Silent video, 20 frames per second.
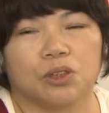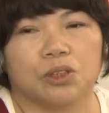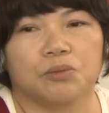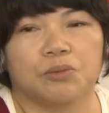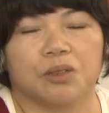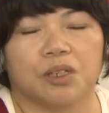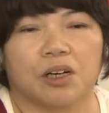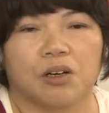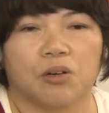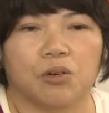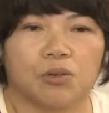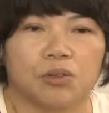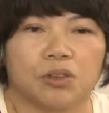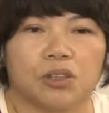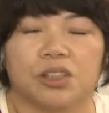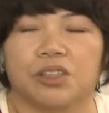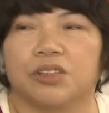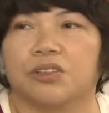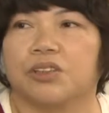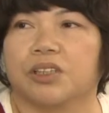I'm seeing
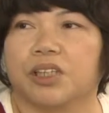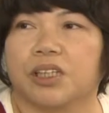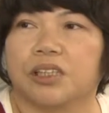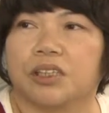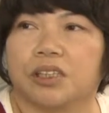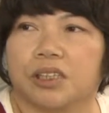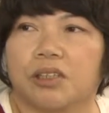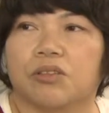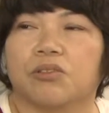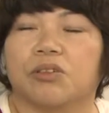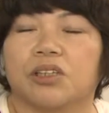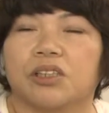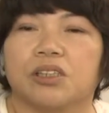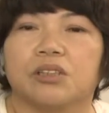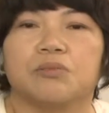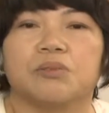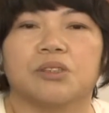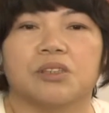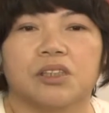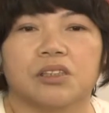more cars
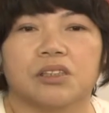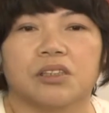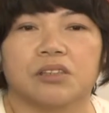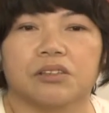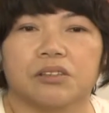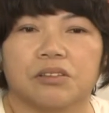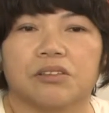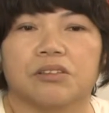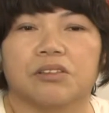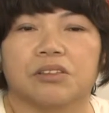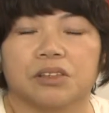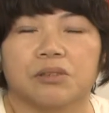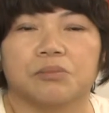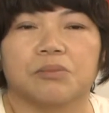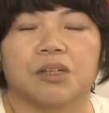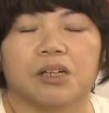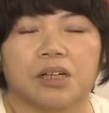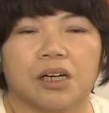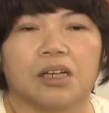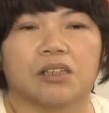coming from other
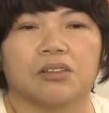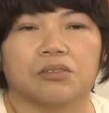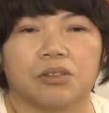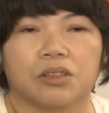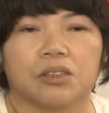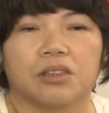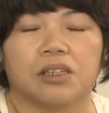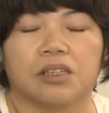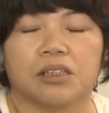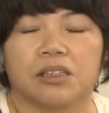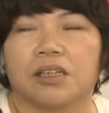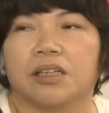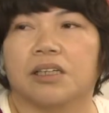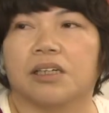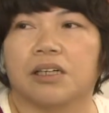prefectures already.